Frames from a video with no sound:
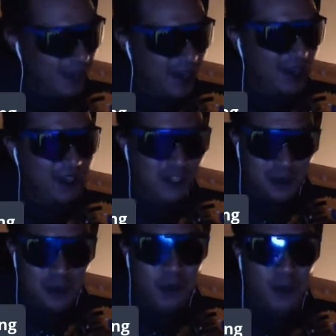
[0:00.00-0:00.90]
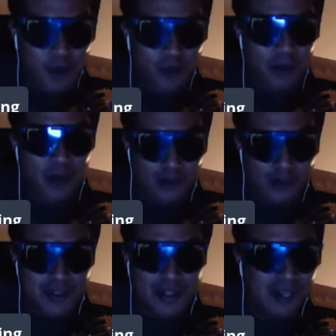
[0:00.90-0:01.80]
AEW won me
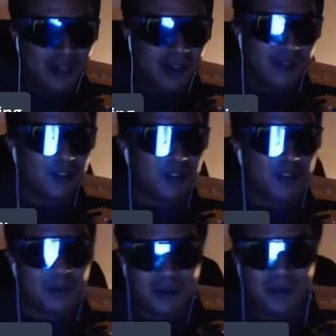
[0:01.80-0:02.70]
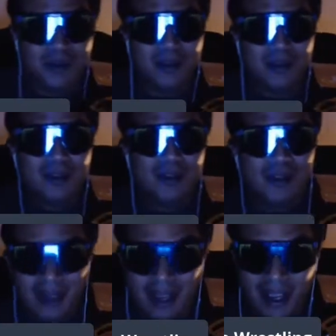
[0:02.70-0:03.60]
over tonight, ladies and gentlemen.
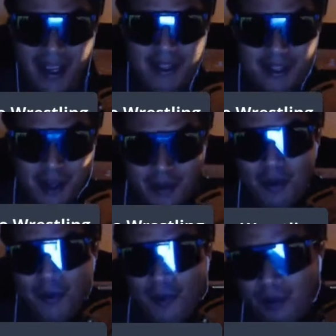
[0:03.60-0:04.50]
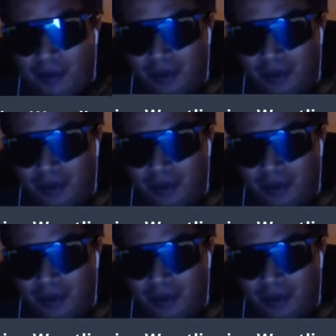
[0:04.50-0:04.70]
AEW won me